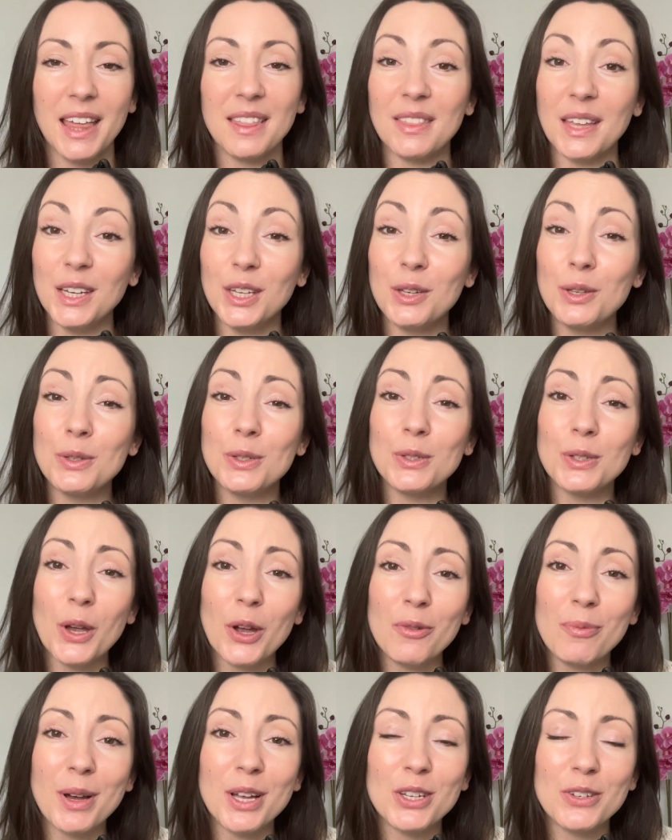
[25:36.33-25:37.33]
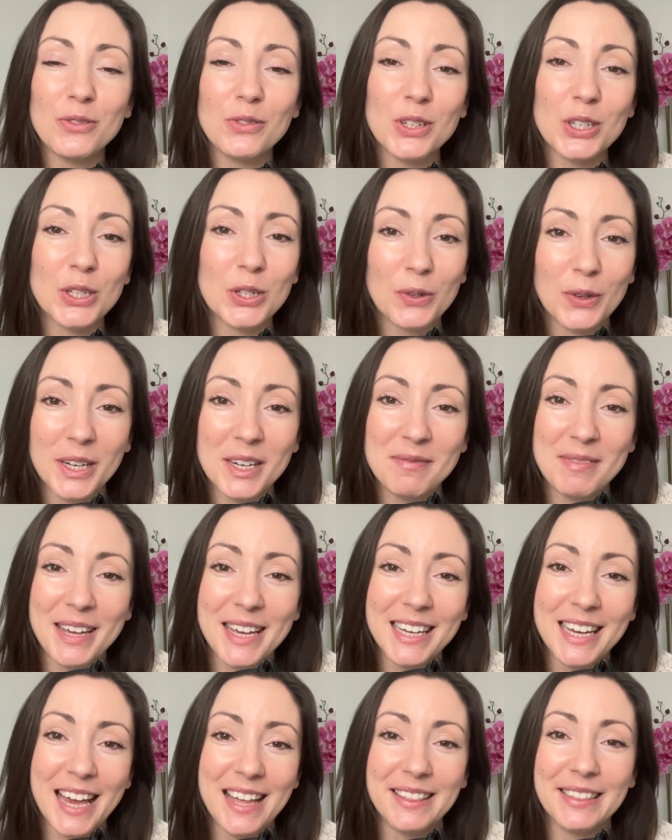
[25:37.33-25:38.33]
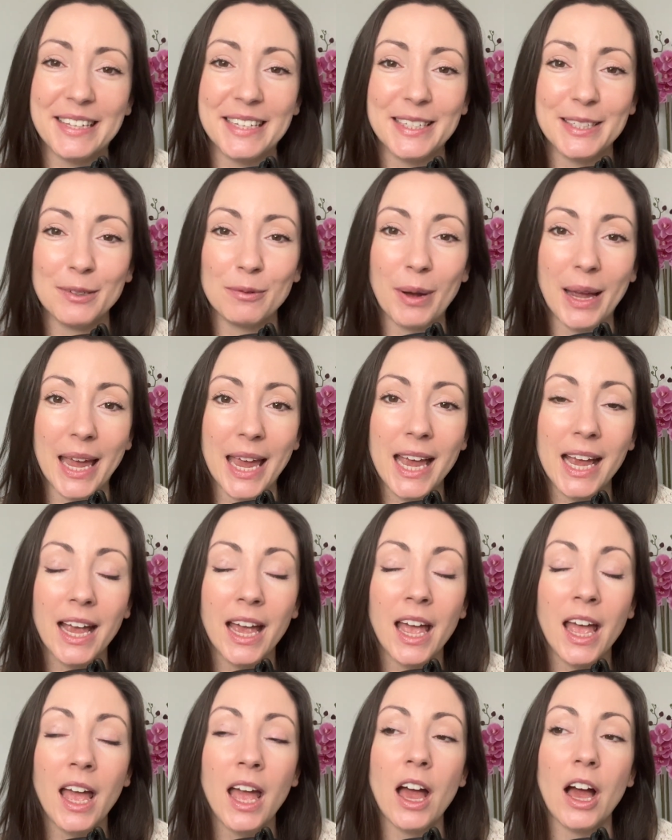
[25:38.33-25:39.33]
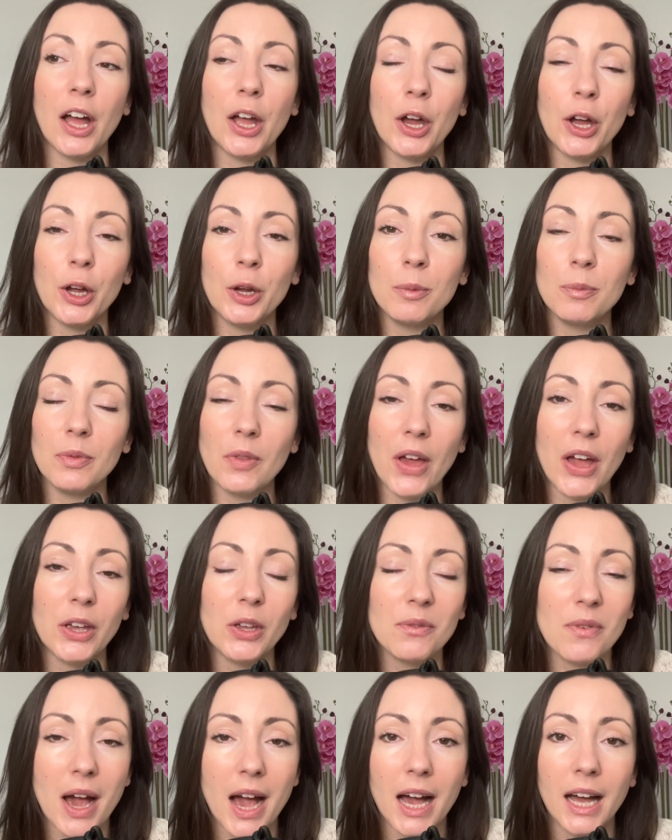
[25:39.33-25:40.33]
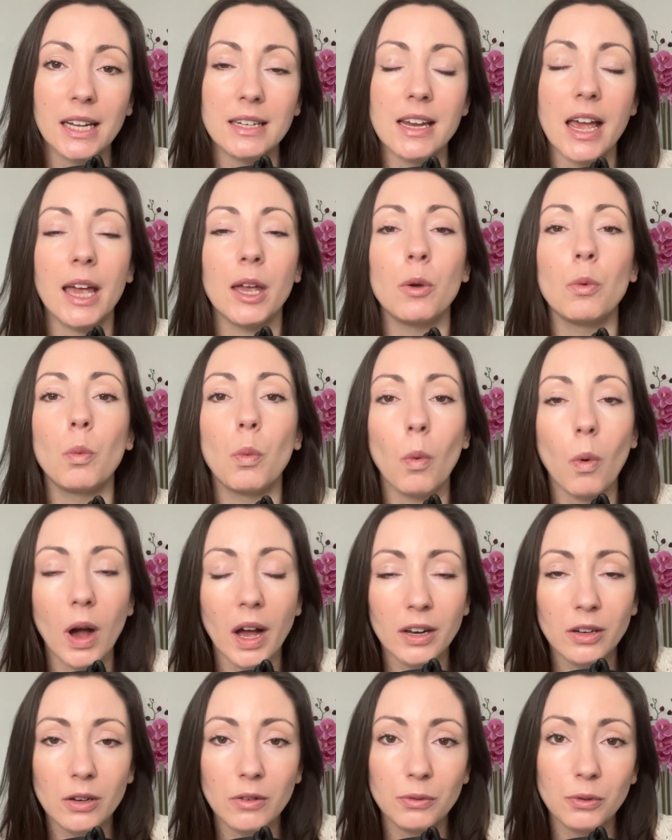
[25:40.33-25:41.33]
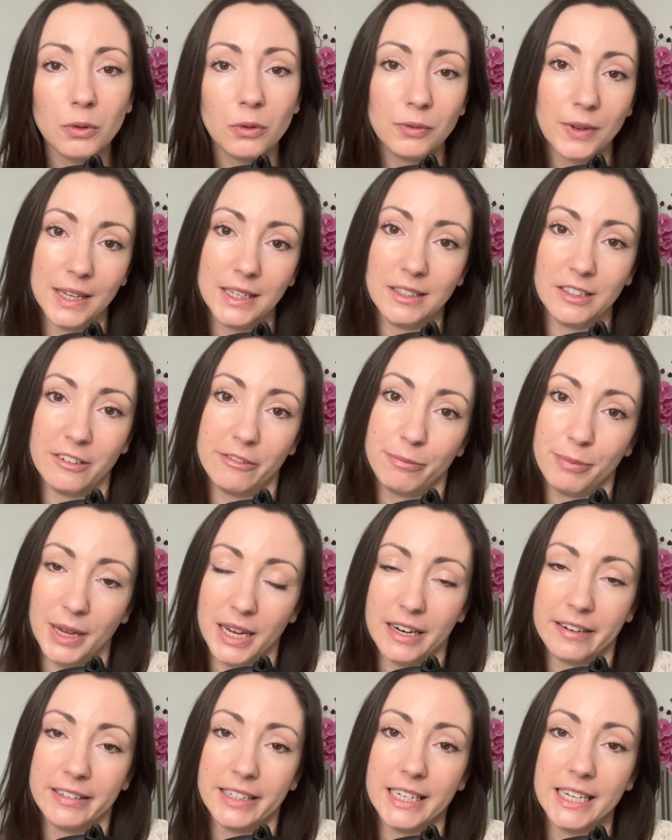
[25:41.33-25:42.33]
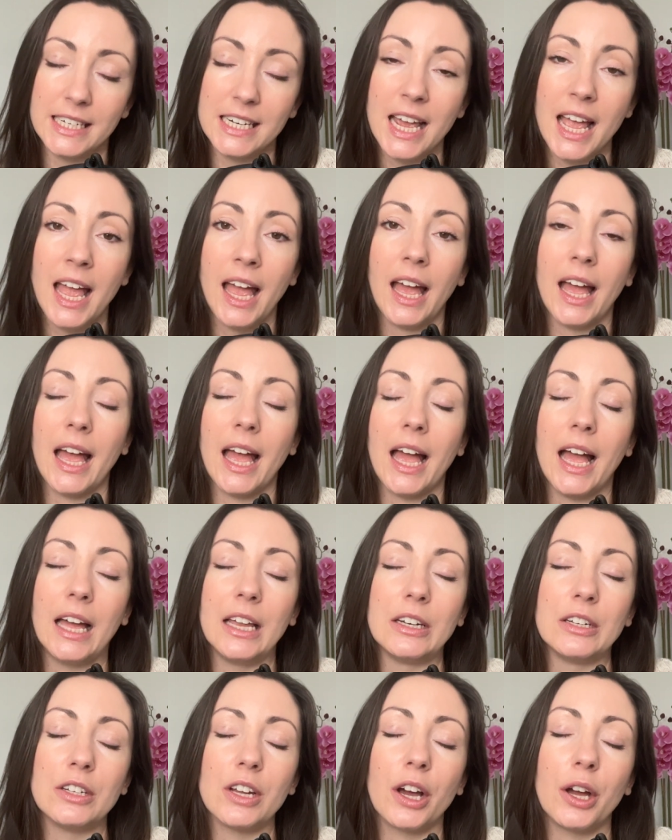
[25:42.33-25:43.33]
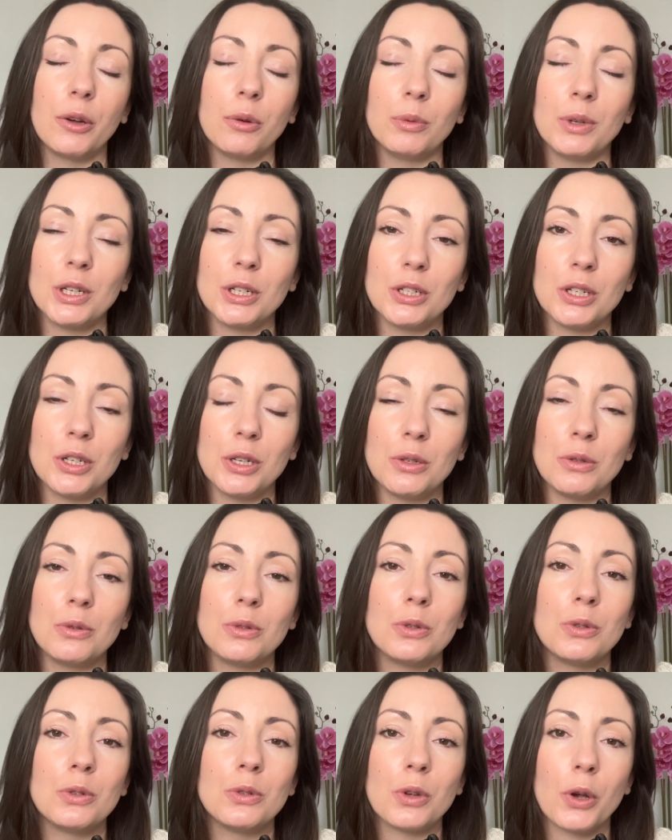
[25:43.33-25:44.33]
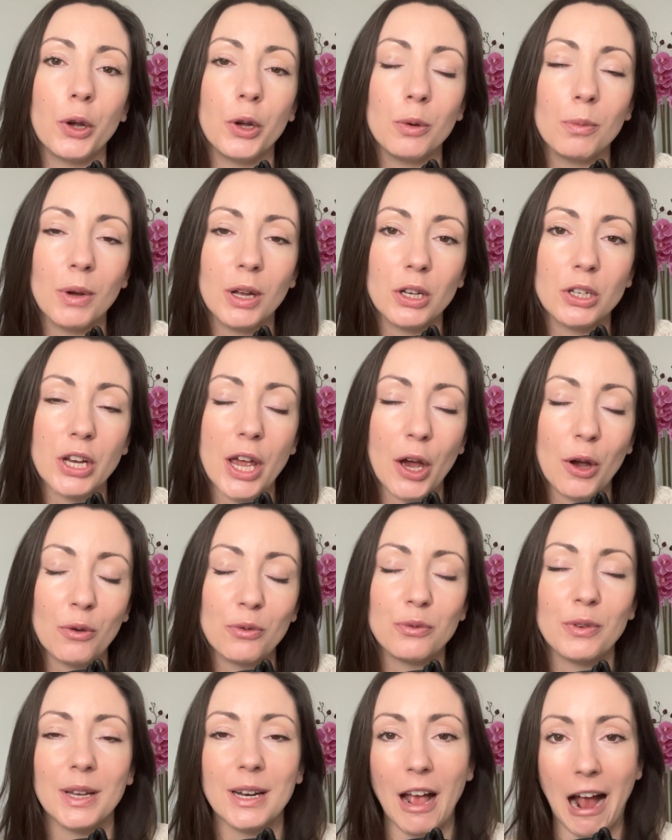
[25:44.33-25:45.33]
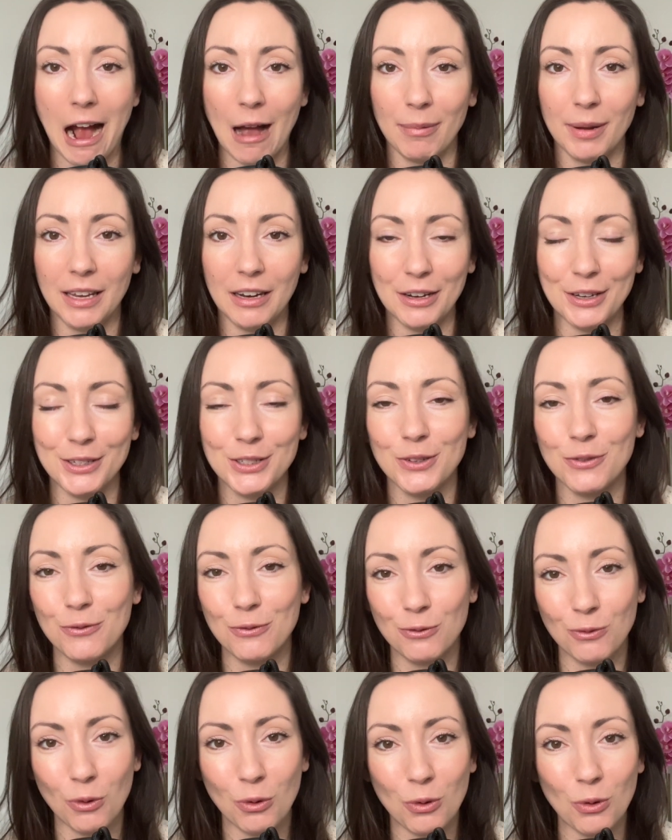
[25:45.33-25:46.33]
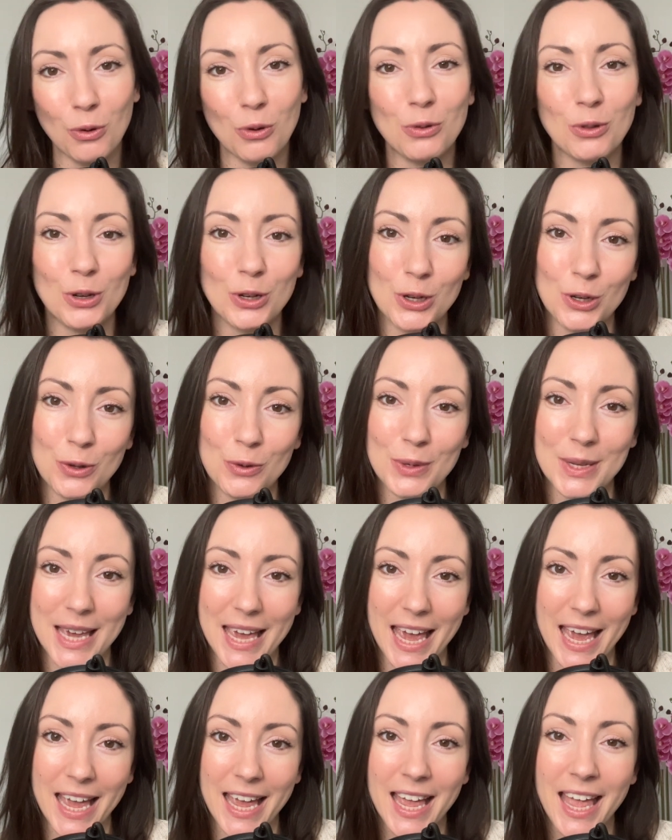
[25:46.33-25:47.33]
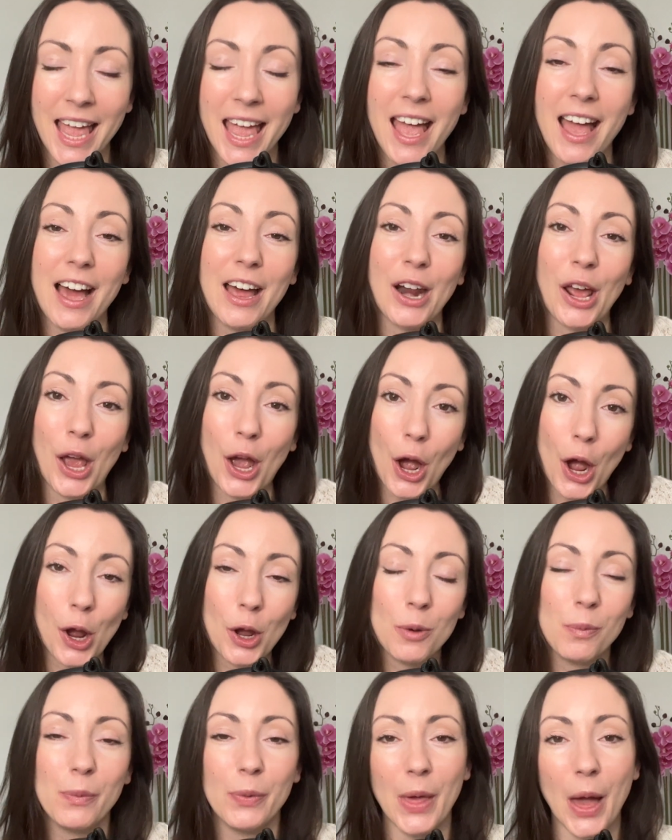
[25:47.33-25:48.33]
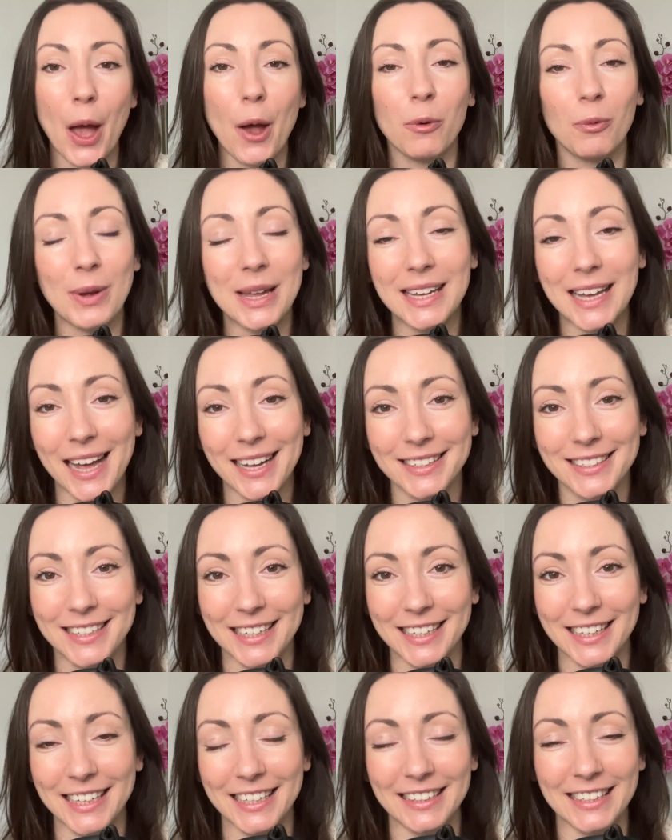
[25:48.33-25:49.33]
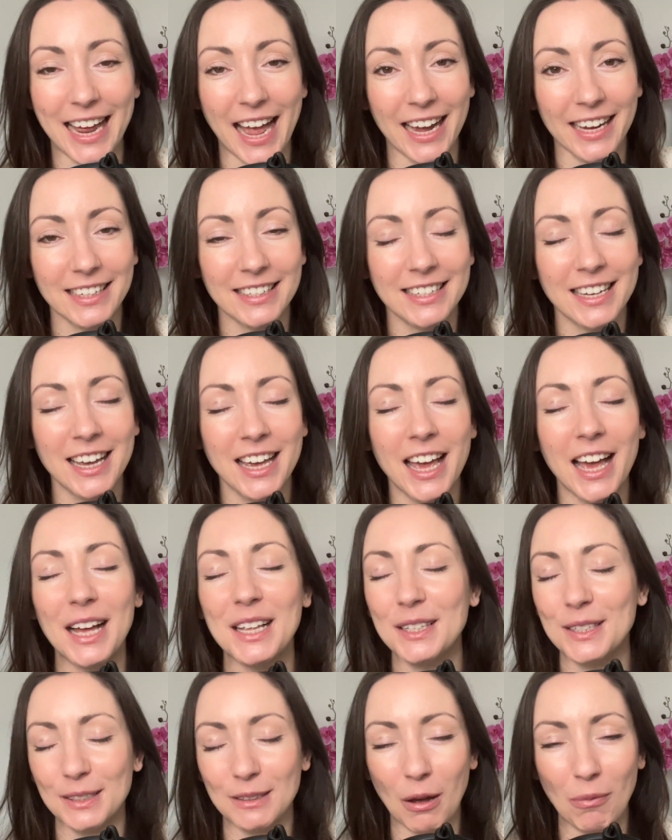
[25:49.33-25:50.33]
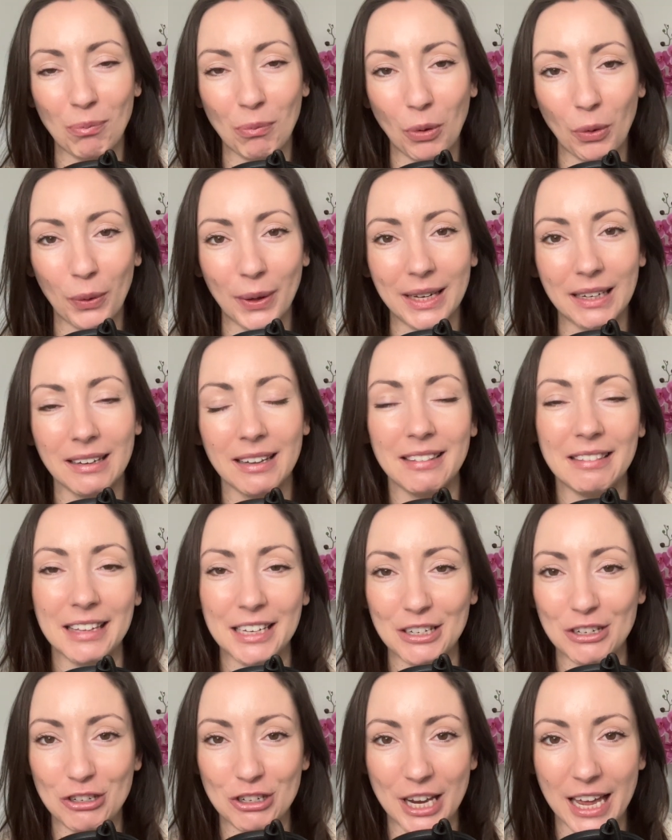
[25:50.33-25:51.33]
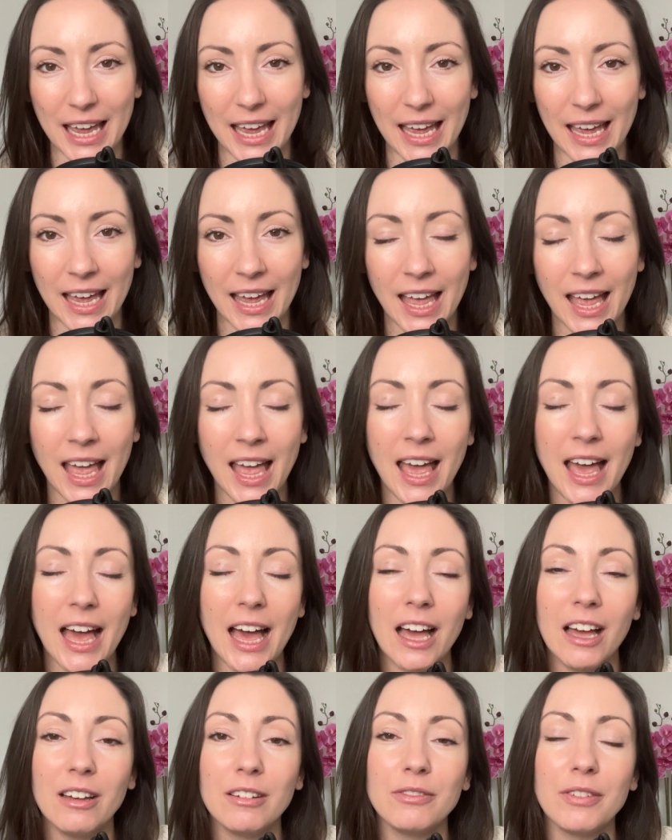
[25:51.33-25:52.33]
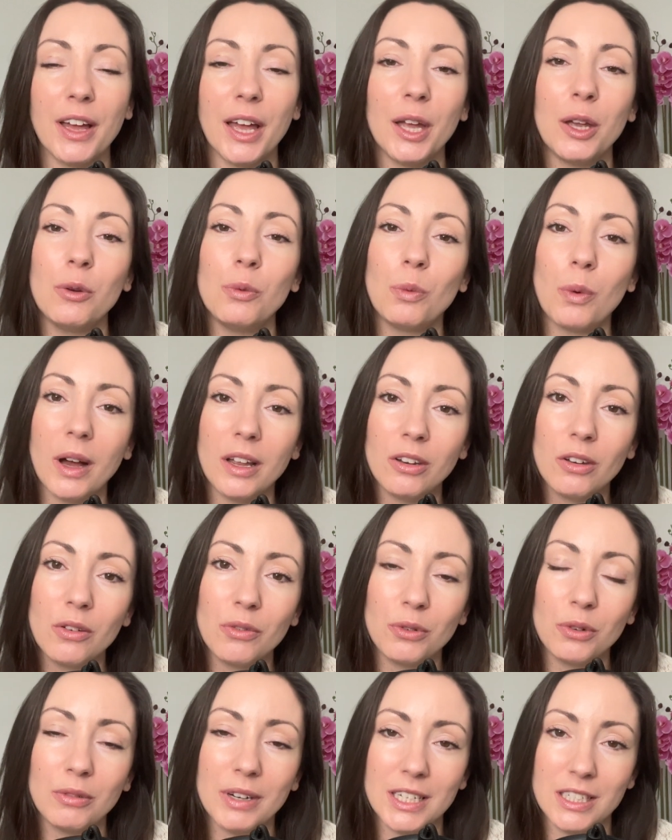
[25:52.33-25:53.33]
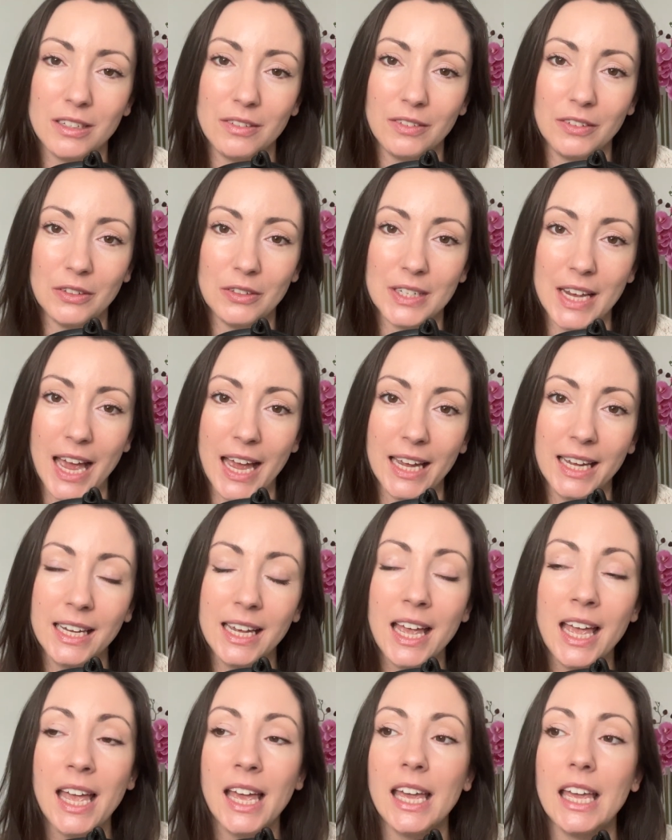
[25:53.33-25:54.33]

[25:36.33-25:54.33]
Thank you so much for joining me again this week. I hope that you've had a wonderful festive period and I wish you so much health and happiness for the new year. And I hope that we get to connect at some point this year. Have a wonderful rest of your day.